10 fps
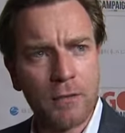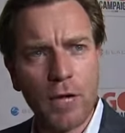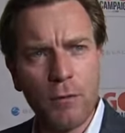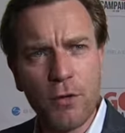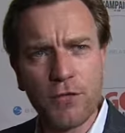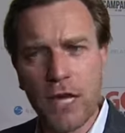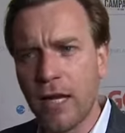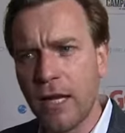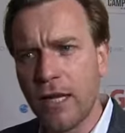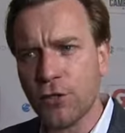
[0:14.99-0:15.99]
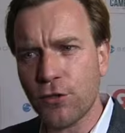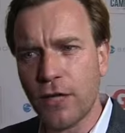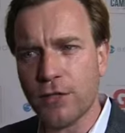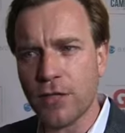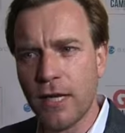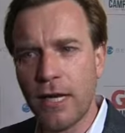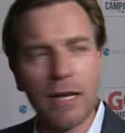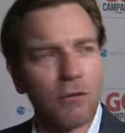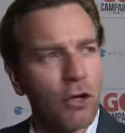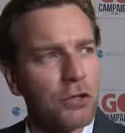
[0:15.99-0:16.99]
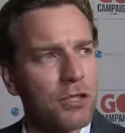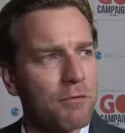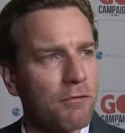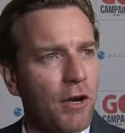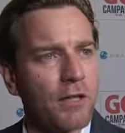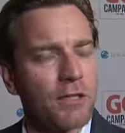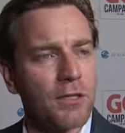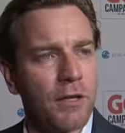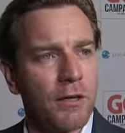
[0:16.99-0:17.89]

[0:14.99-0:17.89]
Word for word: When I moved to L A in two thousand eight, I've got lots of friends